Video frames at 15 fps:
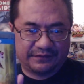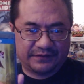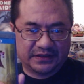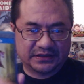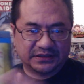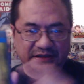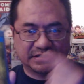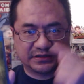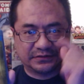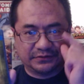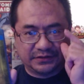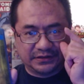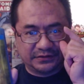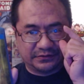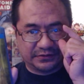fencing
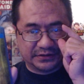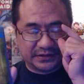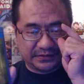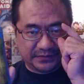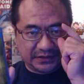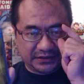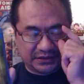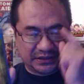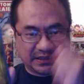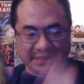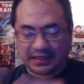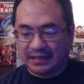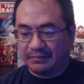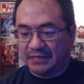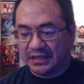student or something, and she
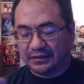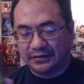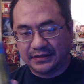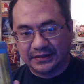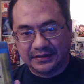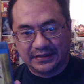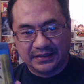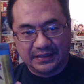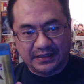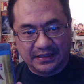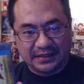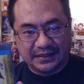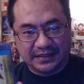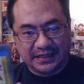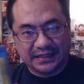got like a medal,
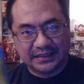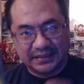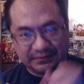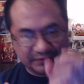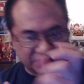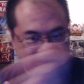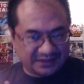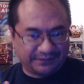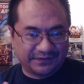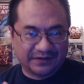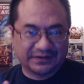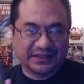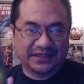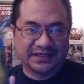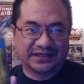and then they
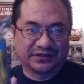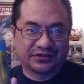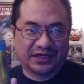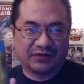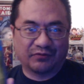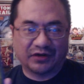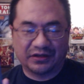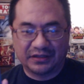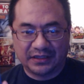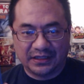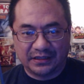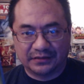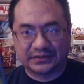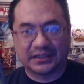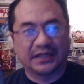found it in the drywall.
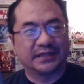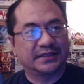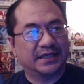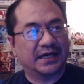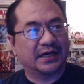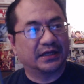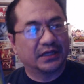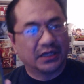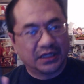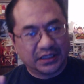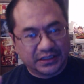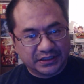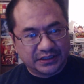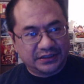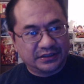He goes, yeah,
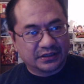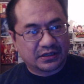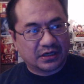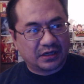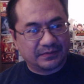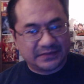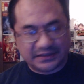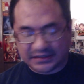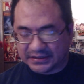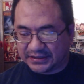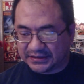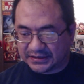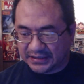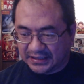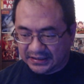you caught me,
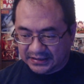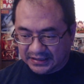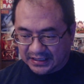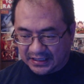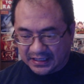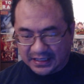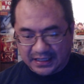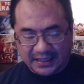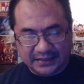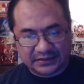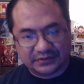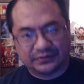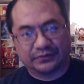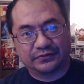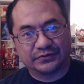sis. I
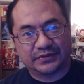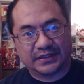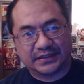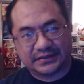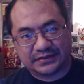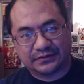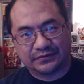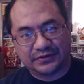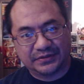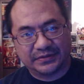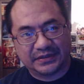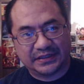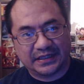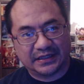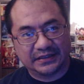stole your
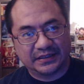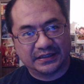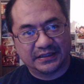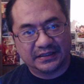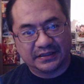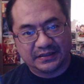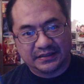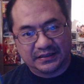medallion,